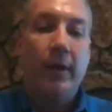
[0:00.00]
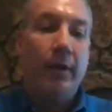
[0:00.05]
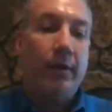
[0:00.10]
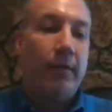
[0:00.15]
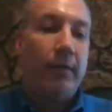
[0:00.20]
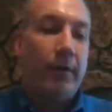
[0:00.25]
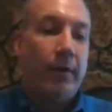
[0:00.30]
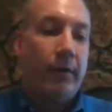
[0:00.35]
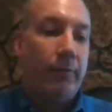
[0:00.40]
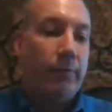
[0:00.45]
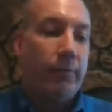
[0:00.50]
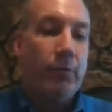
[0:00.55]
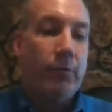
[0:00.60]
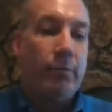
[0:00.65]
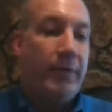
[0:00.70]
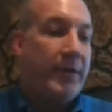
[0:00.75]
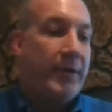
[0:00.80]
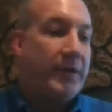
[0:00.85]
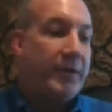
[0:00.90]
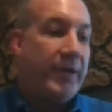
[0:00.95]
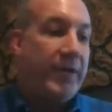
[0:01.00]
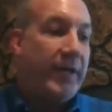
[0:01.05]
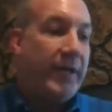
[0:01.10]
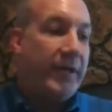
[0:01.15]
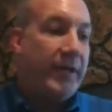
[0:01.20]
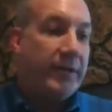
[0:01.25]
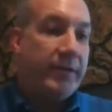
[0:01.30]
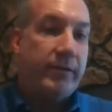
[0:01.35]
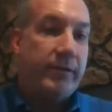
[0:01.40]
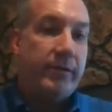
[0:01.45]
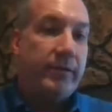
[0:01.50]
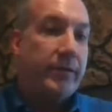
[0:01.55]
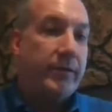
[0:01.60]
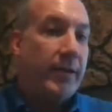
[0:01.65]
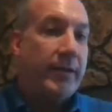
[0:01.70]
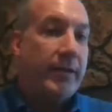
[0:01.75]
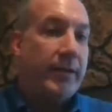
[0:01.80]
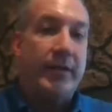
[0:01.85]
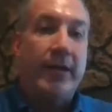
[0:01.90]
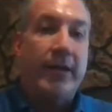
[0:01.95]
uh, room PC as
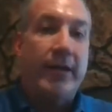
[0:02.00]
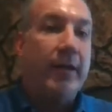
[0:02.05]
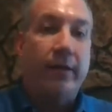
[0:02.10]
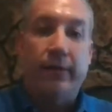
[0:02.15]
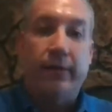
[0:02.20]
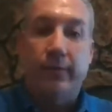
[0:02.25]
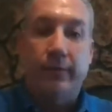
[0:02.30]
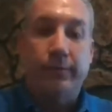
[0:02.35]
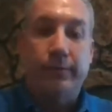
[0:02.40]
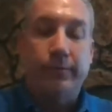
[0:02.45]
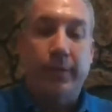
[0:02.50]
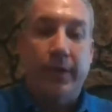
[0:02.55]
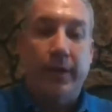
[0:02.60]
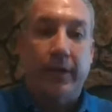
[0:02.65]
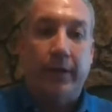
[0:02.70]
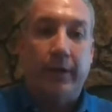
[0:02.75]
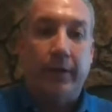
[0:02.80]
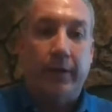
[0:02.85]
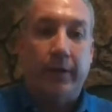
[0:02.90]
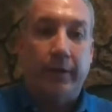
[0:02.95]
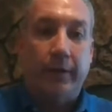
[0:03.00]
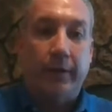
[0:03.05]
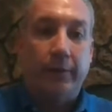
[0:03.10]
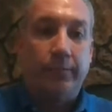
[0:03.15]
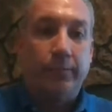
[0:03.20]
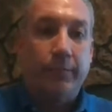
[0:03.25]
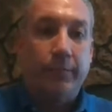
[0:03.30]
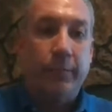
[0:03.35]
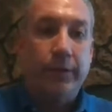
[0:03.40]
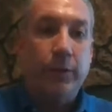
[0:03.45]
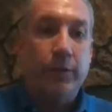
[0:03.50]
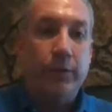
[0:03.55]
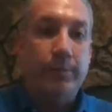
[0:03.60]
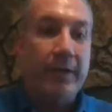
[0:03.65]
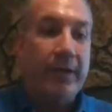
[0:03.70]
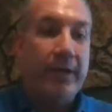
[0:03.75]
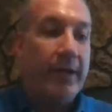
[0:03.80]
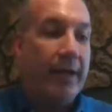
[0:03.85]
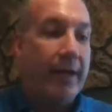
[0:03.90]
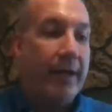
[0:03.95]
as any other uh, okay.
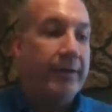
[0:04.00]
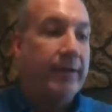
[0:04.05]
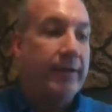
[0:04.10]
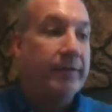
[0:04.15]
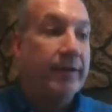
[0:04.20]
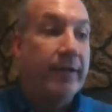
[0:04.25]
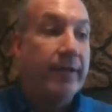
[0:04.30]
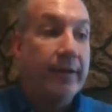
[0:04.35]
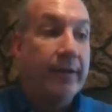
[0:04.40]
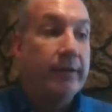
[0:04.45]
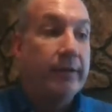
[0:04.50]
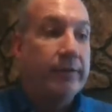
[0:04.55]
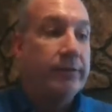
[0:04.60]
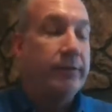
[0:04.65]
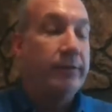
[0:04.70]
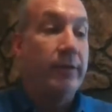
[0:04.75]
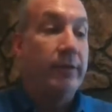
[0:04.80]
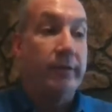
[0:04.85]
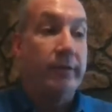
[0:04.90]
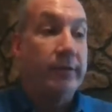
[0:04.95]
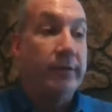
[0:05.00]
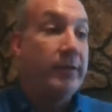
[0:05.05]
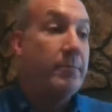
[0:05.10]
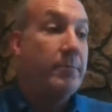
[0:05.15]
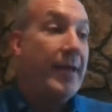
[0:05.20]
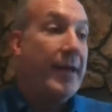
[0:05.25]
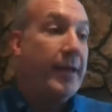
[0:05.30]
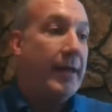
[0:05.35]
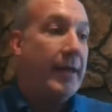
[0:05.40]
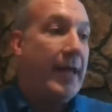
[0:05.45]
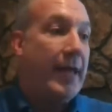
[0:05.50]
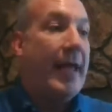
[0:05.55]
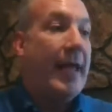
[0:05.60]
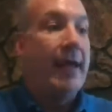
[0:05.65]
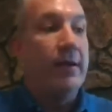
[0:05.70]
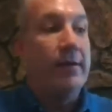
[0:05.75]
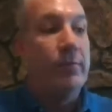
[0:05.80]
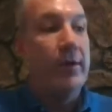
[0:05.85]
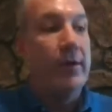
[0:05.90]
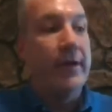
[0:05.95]
USB connected thing to to make,
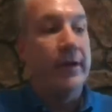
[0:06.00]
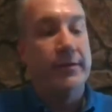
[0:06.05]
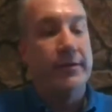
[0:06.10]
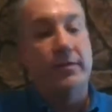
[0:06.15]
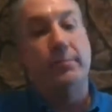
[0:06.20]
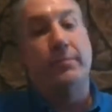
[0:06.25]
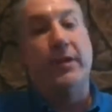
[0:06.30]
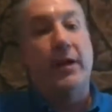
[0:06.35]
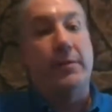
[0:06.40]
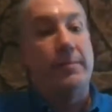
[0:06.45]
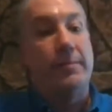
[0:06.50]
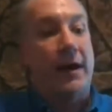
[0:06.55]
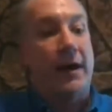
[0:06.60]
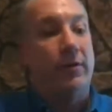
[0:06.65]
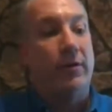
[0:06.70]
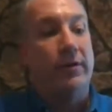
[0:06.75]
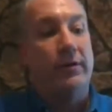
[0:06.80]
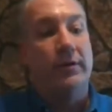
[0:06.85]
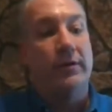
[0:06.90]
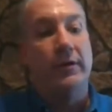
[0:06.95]
and we can supply power